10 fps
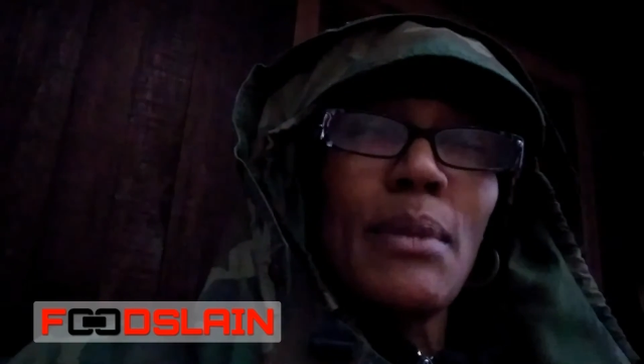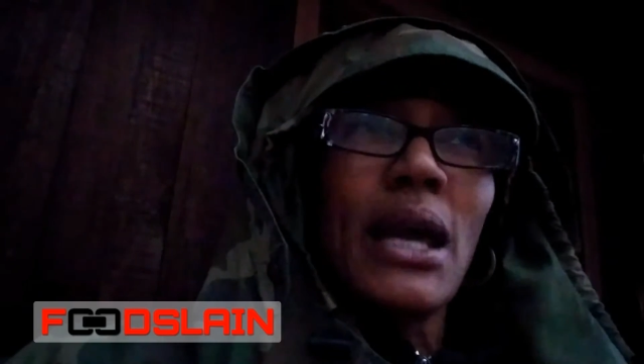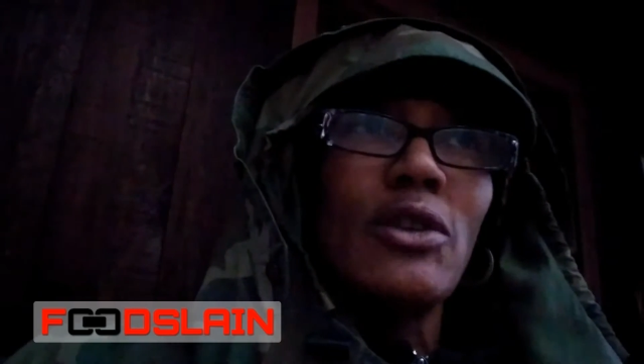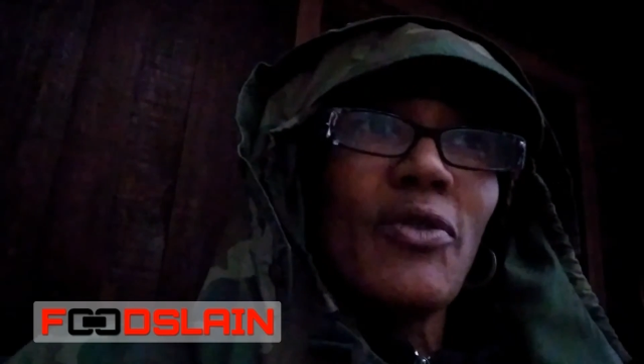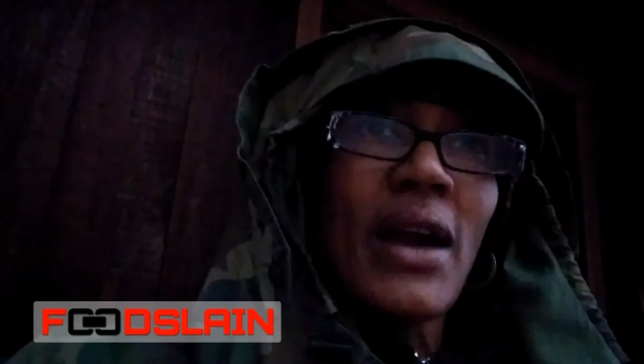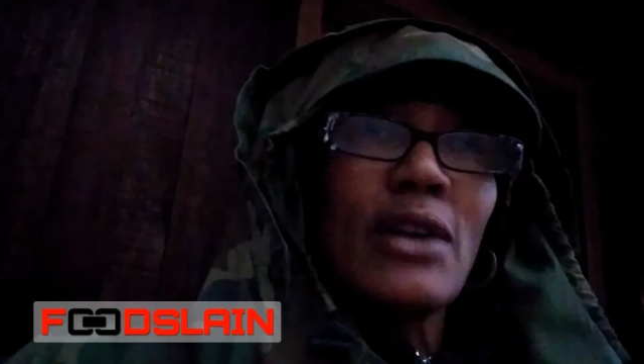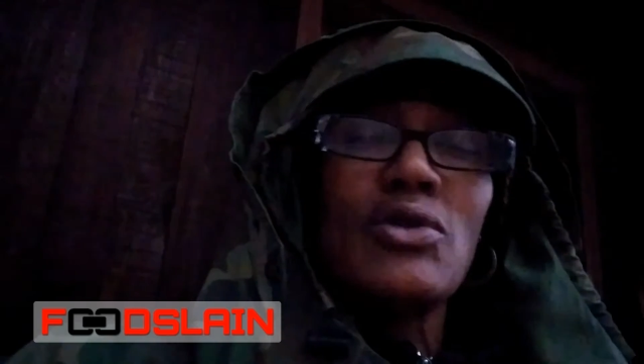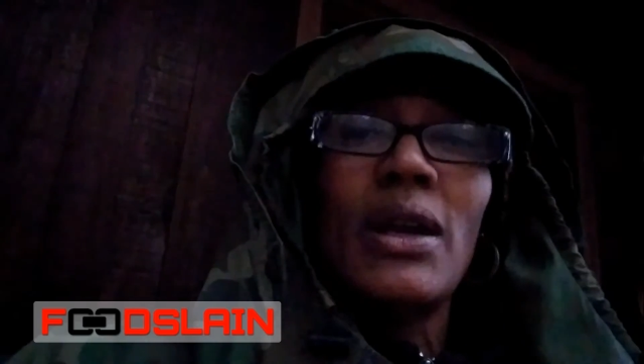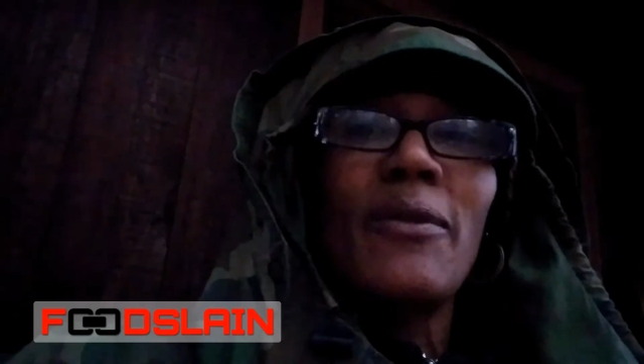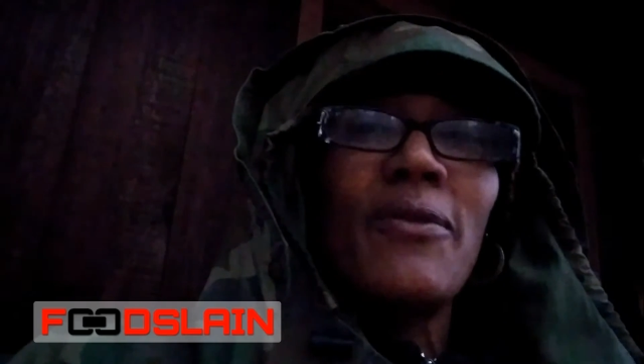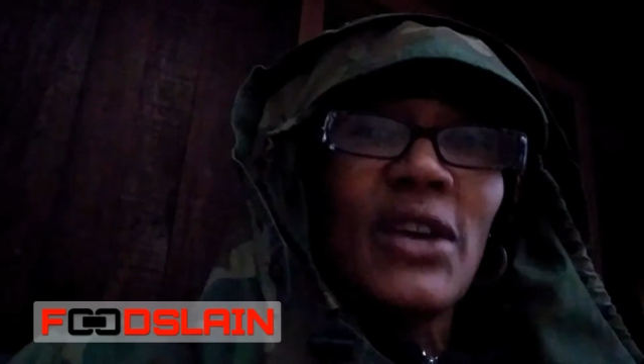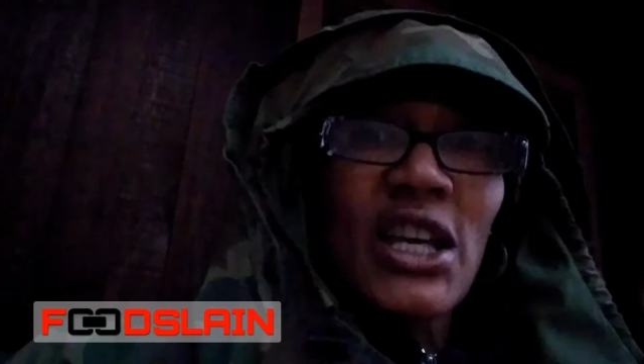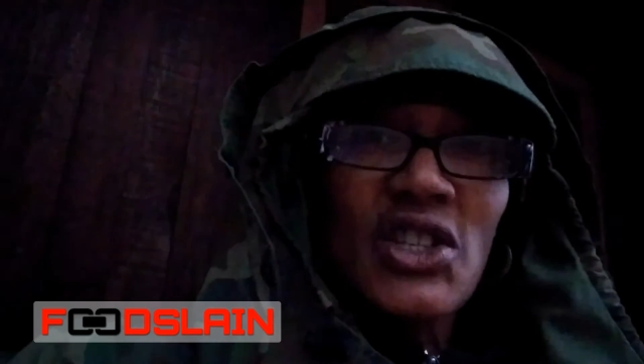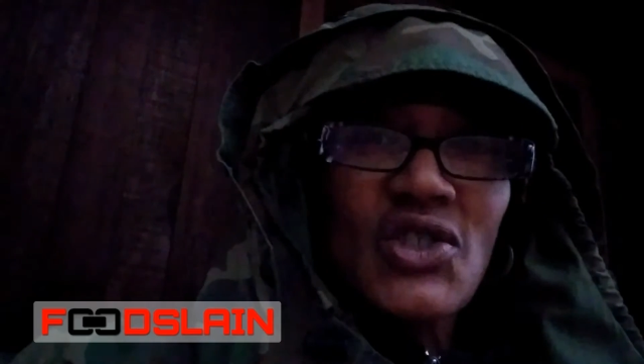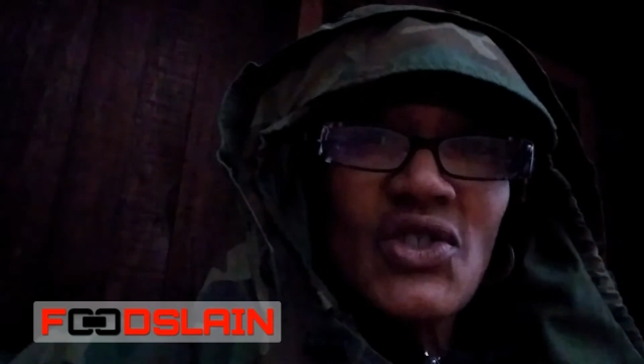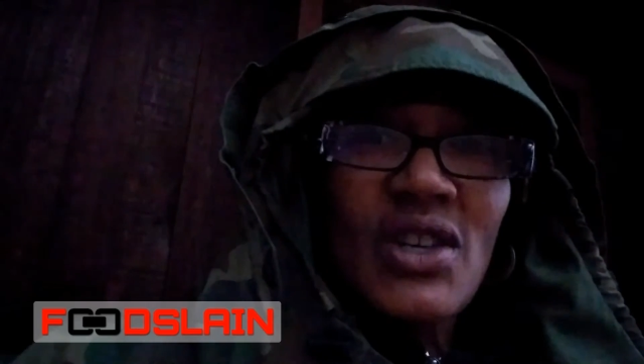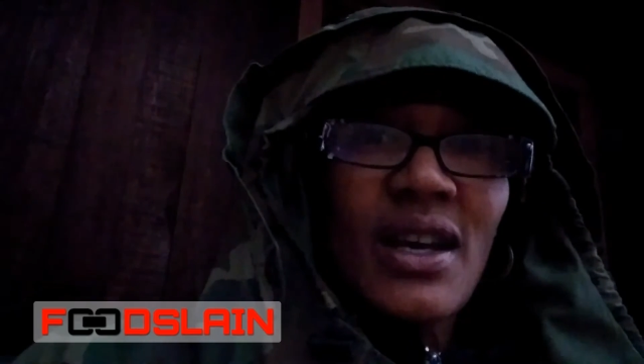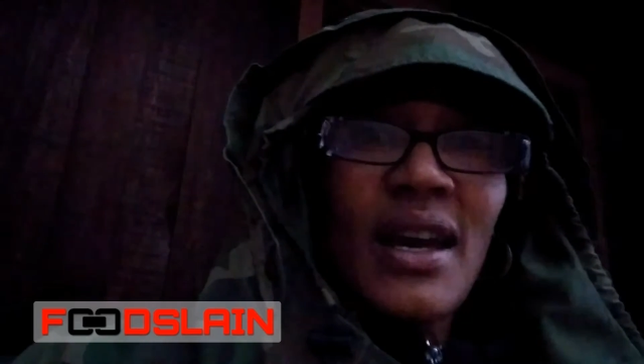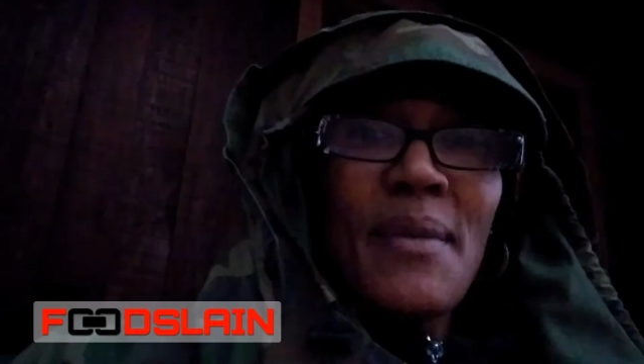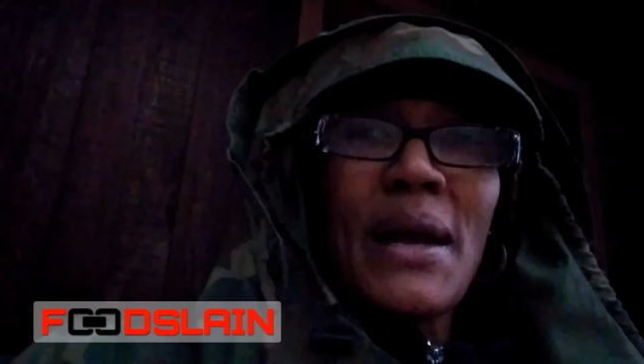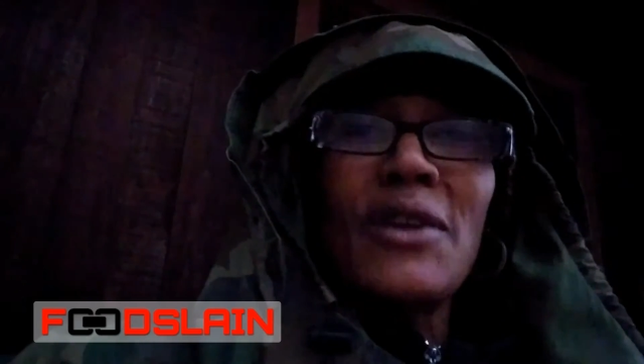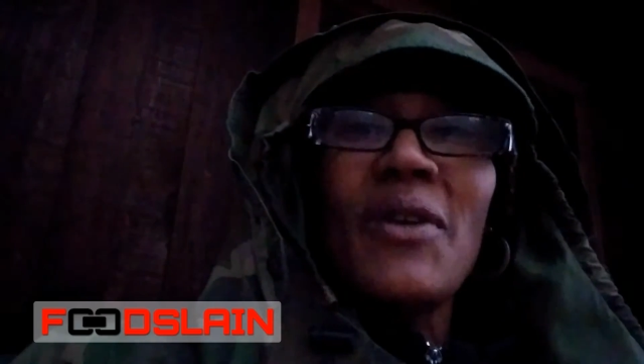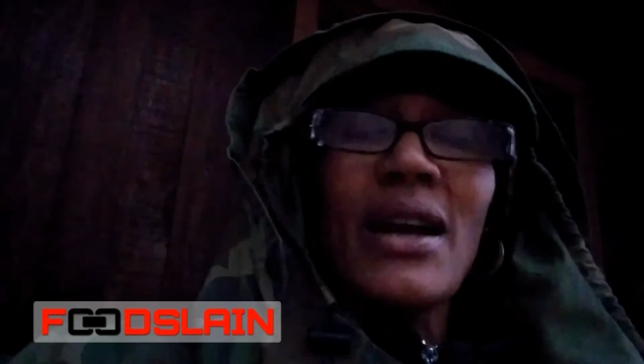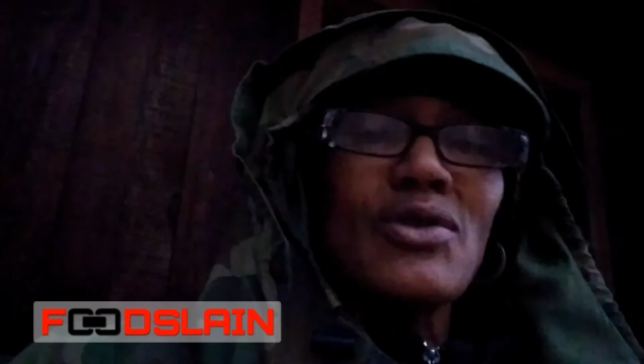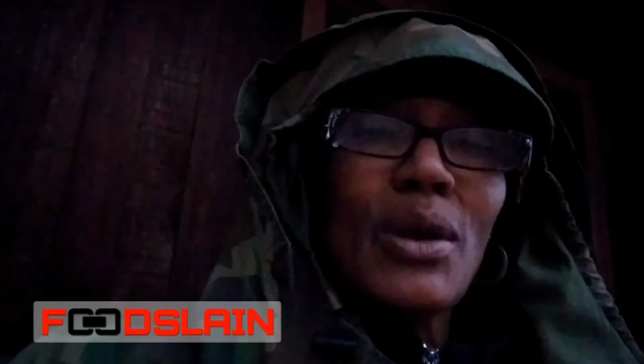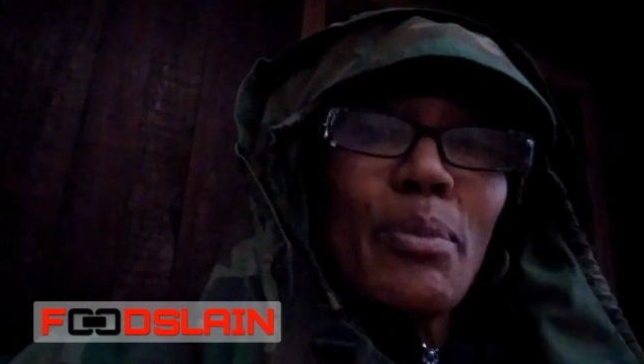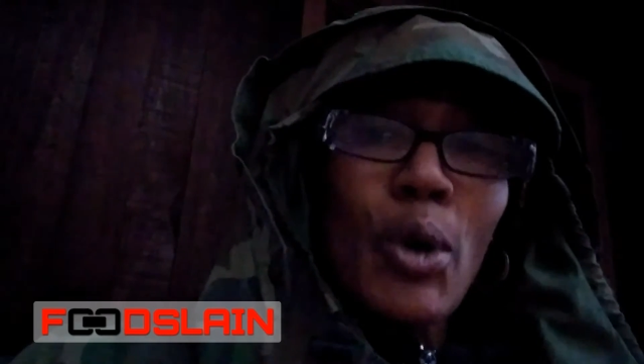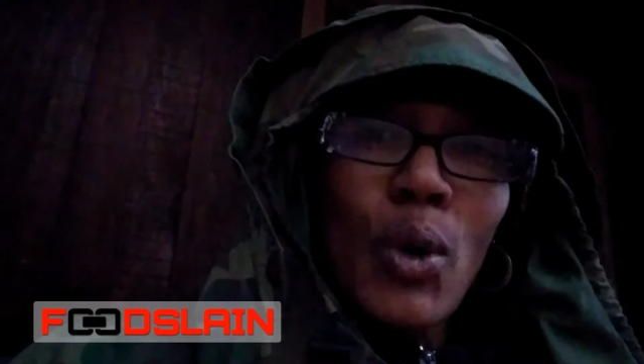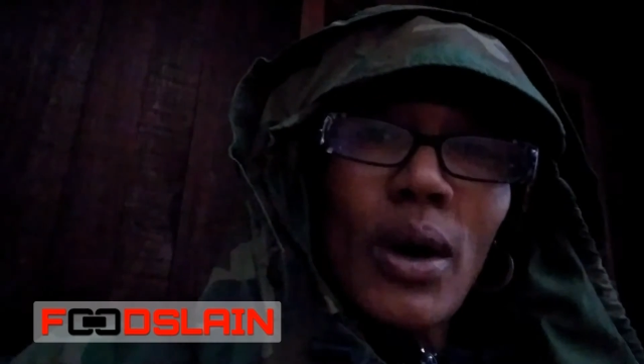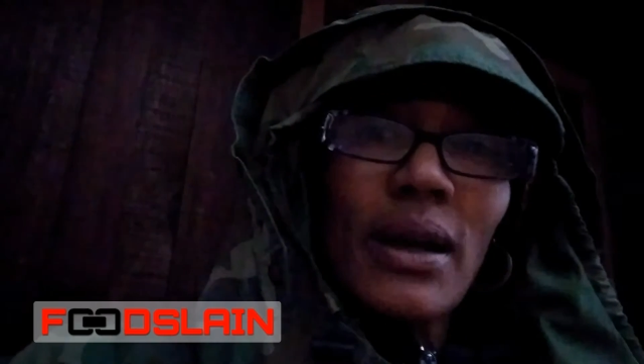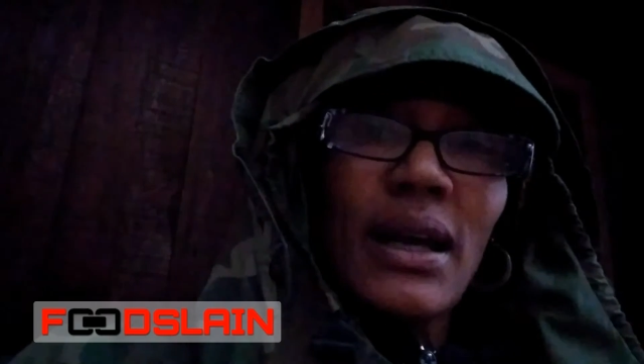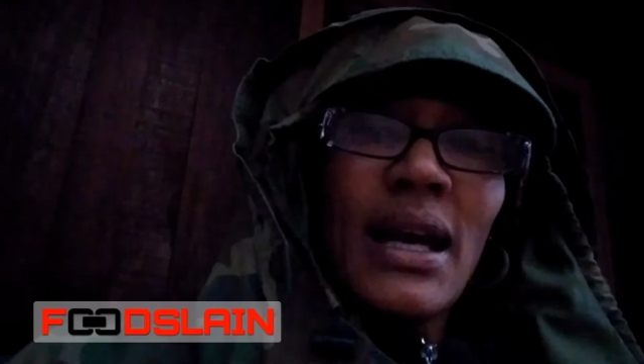manufacturing fish, manufacturing pork.